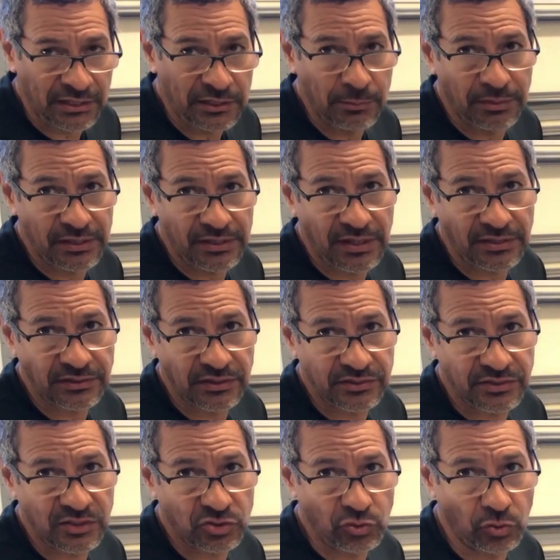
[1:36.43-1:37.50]
Anybody that
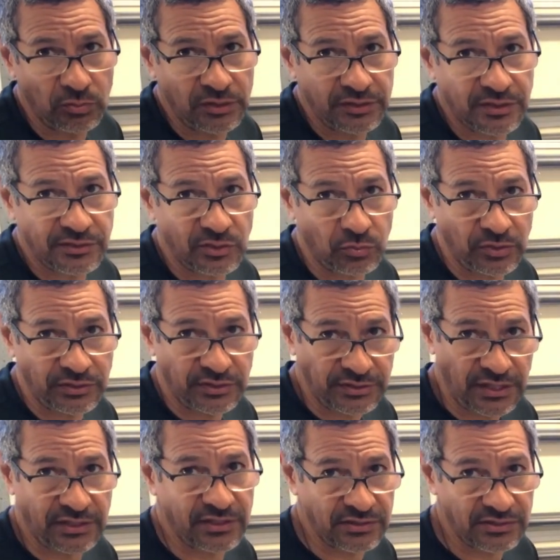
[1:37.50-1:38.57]
does this normally does it with the
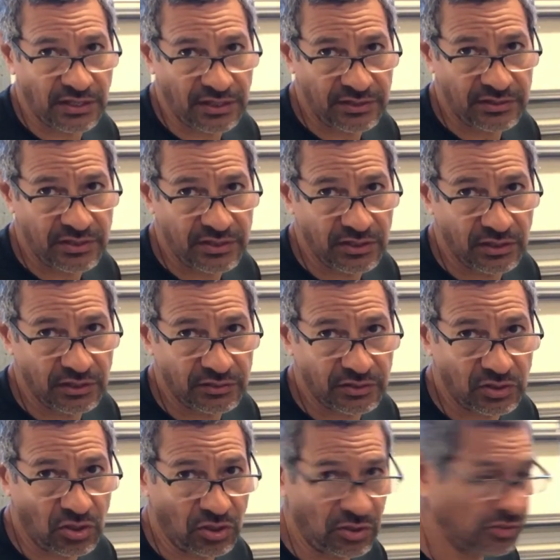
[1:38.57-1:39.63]
tank inside
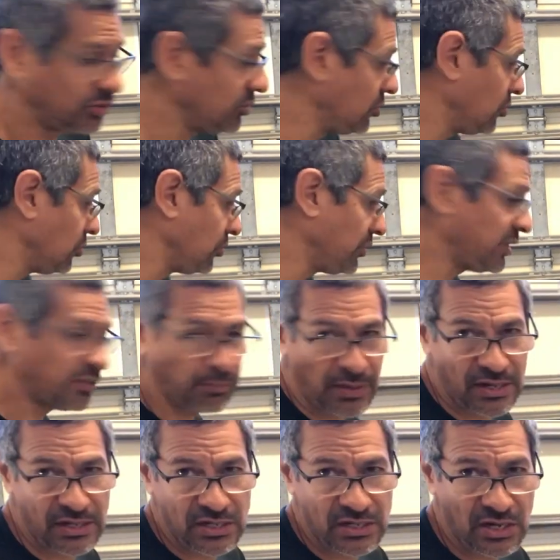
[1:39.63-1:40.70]
the car. So this
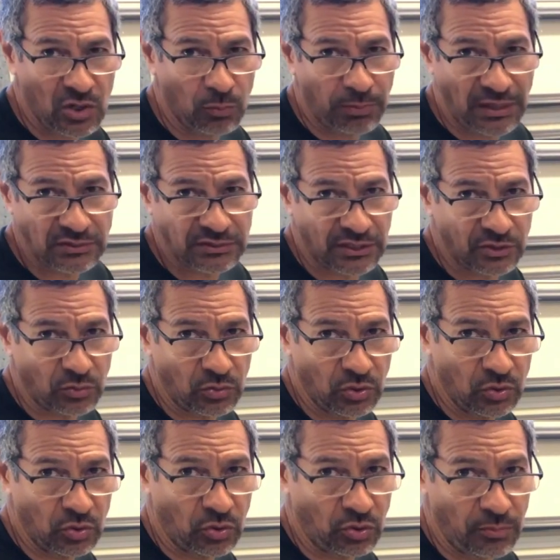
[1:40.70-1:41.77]
may help out down the
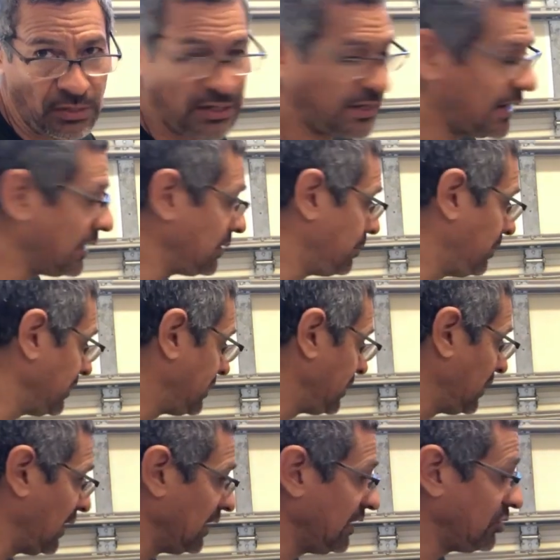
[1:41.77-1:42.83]
road, or it may not, but
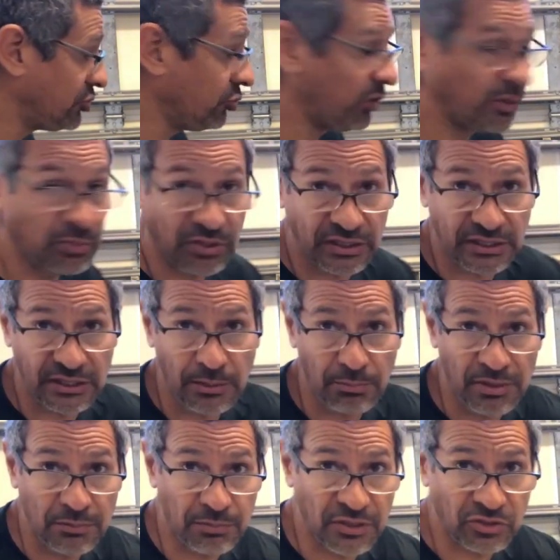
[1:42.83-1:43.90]
at least you're able to get a
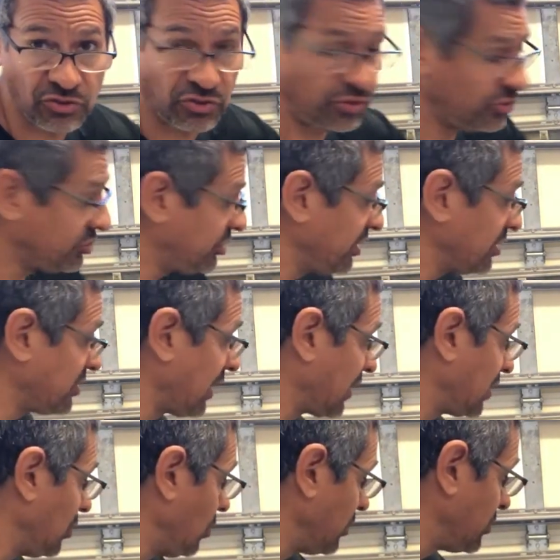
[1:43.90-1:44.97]
big picture and you see
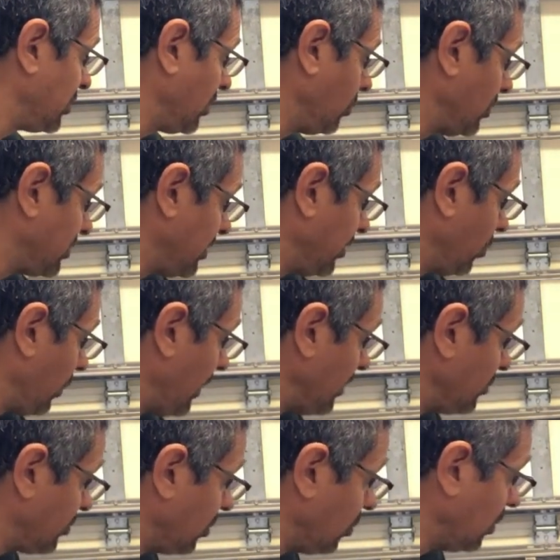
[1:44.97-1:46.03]
exactly what's in the
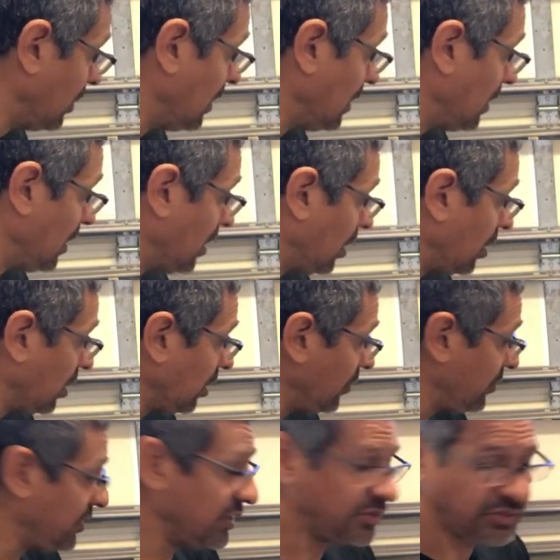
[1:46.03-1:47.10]
way. So
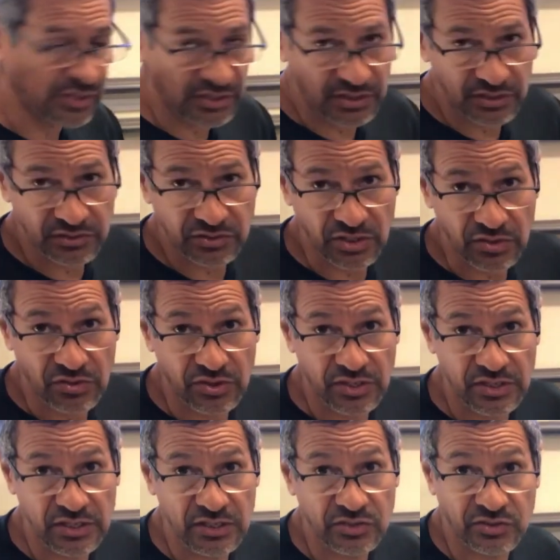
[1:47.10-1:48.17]
this is
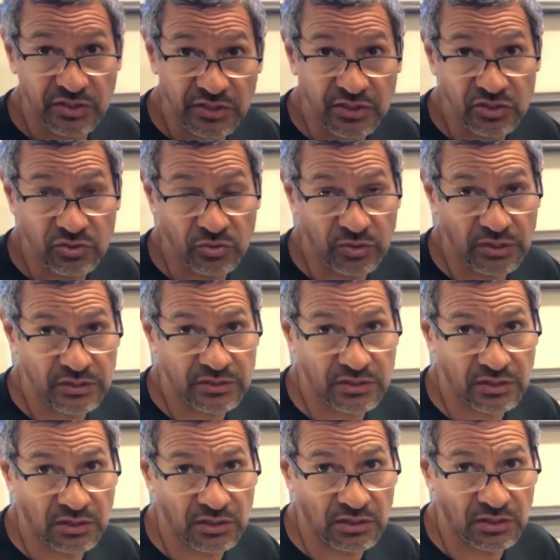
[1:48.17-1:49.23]
the sending unit
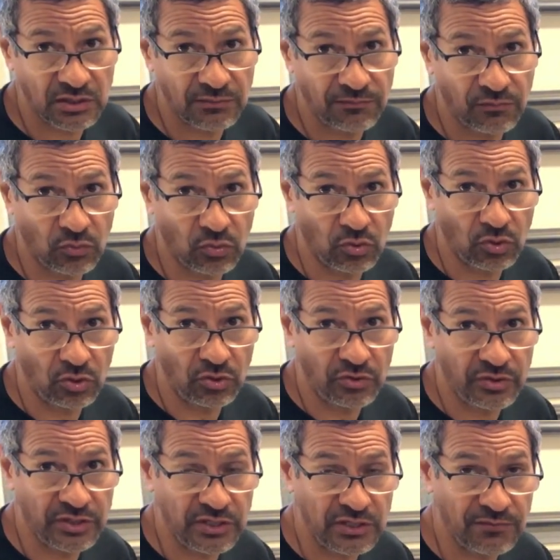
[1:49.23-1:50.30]

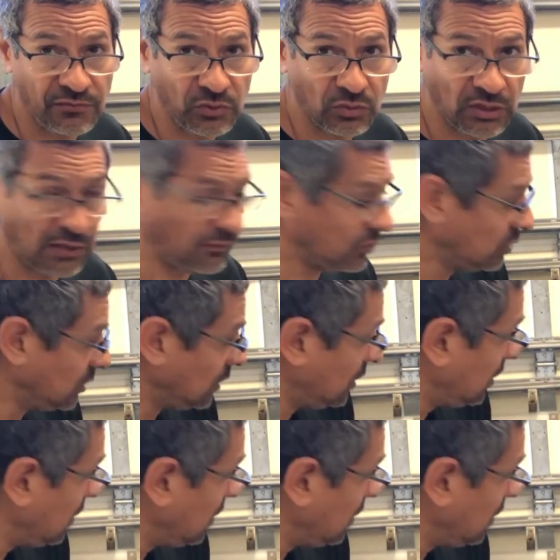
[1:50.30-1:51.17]
for the fuel level